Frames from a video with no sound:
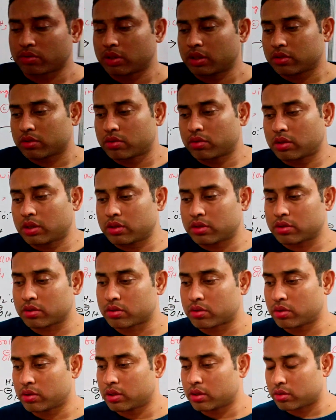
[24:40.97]
so
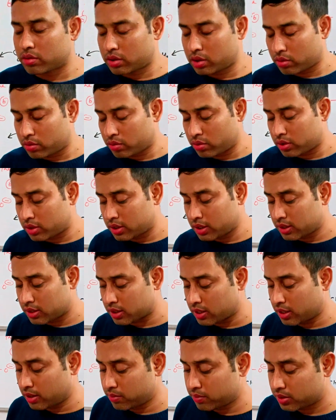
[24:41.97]
the
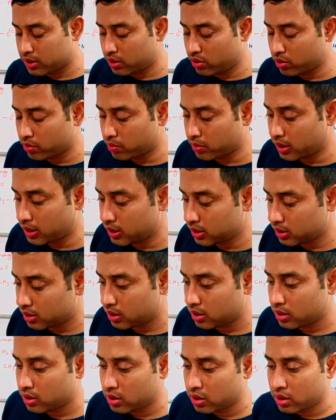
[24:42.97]
questions comes in your
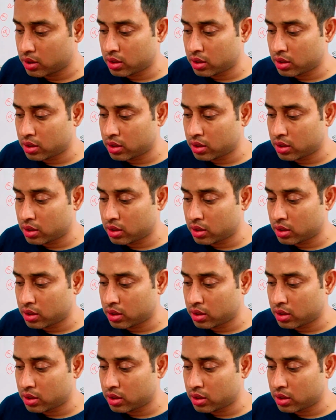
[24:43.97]
mind,